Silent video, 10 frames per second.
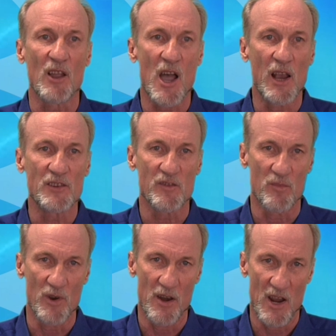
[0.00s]
lives of
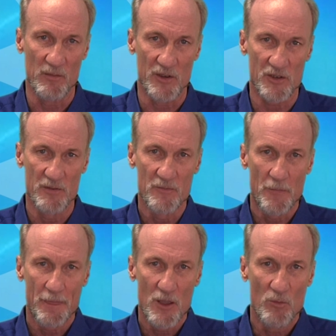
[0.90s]
marine animals.
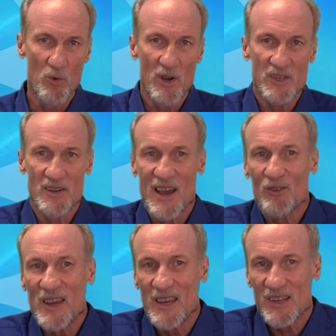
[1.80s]
We want to not
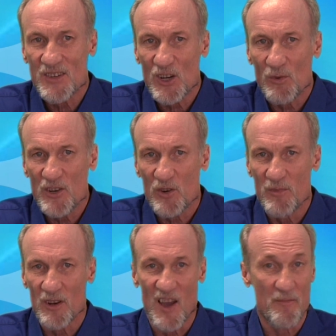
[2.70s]
only get sick or injured
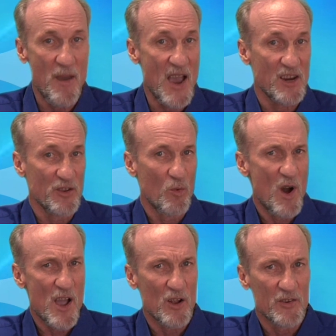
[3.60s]
marine life back in the
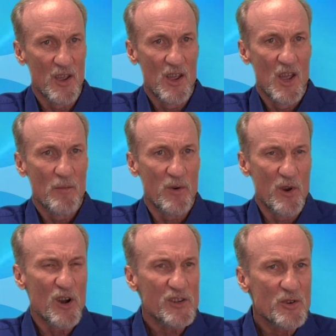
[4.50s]
wild, but
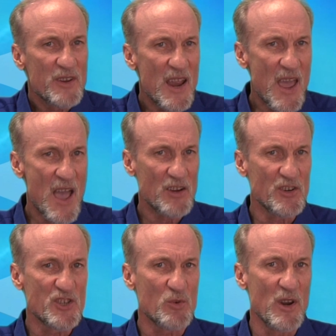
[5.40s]
we also take
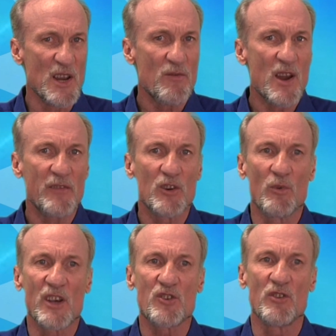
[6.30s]
action so we never have to
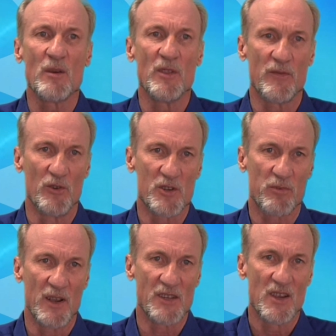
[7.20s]
rescue them in the
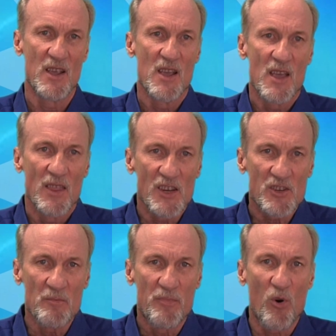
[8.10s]
first place.
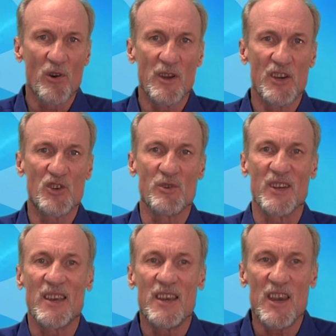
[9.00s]
This important issue
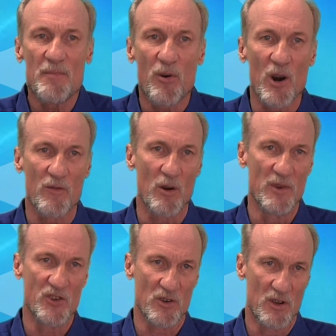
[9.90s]
is a key part of our
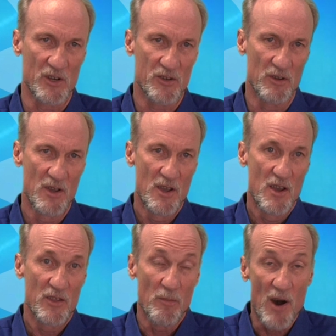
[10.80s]
mission also.
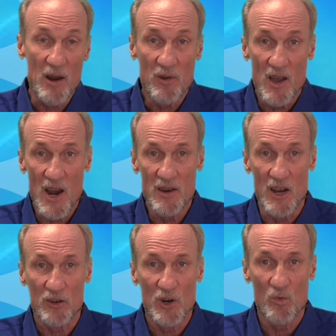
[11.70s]
The bottom line,
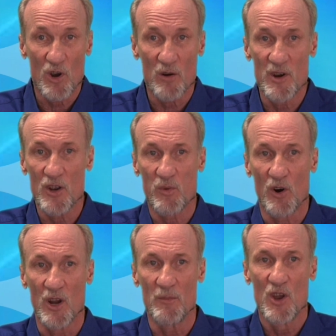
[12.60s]
at Clearwater Marine
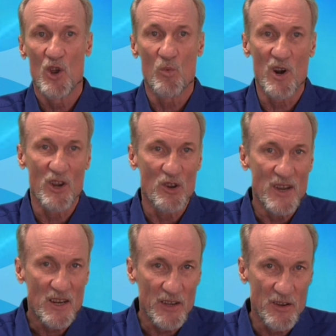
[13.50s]
Aquarium, we are
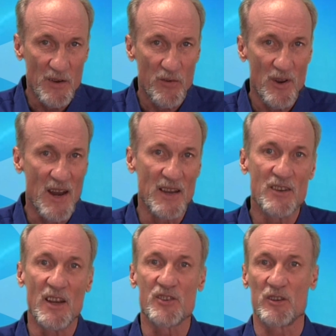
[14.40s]
uniquely different and
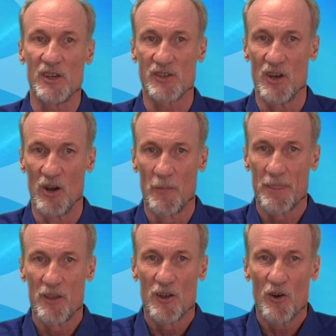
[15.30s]
intentionally so.
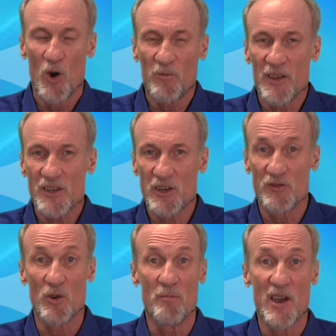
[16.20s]
Hopefully this
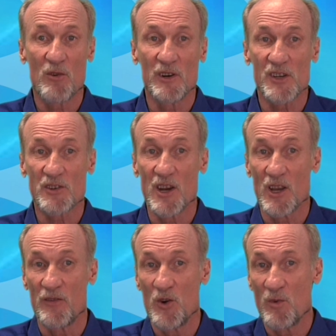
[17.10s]
gives you a better
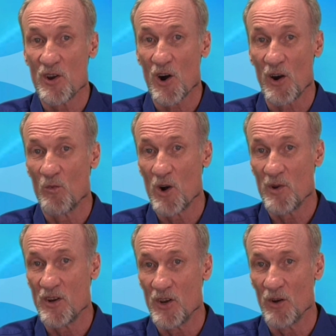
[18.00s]
understanding of who we are and what
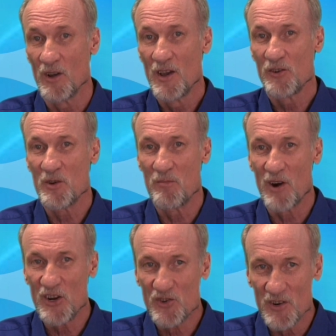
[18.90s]
we do. To
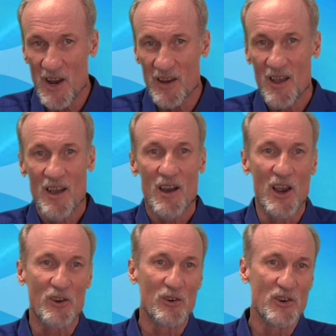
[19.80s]
embrace unique,
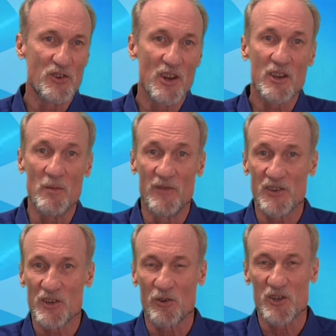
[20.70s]
I encourage you to come
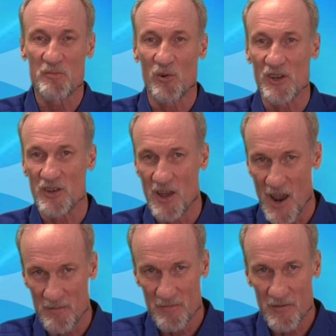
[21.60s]
visit or support us
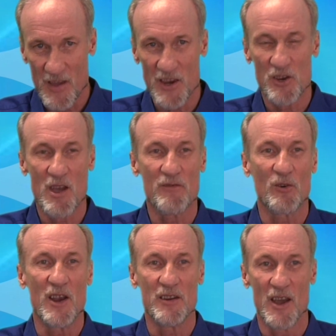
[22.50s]
today. Thank you and have a
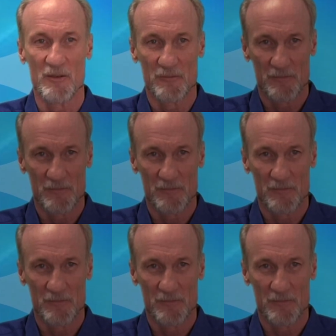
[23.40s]
great day.